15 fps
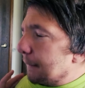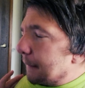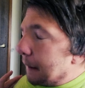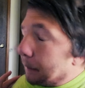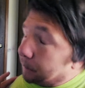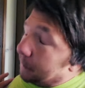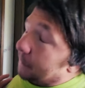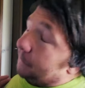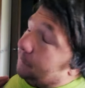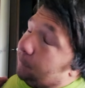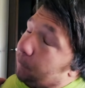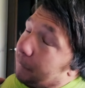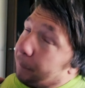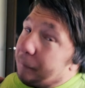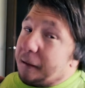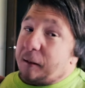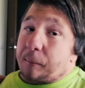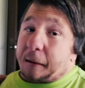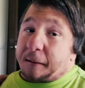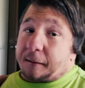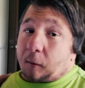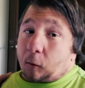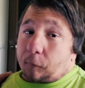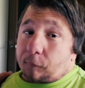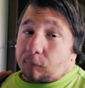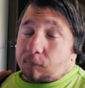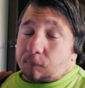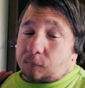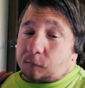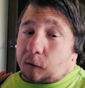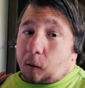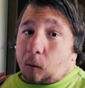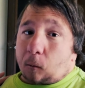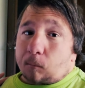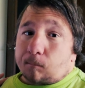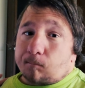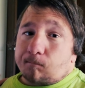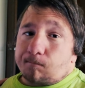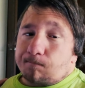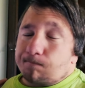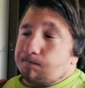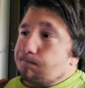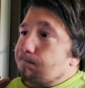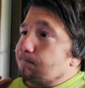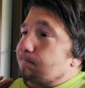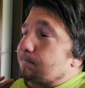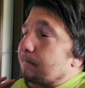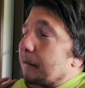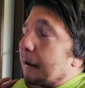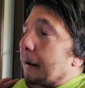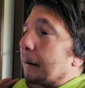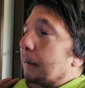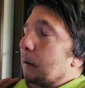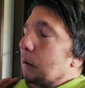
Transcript: I'm not repeating myself, so, yeah.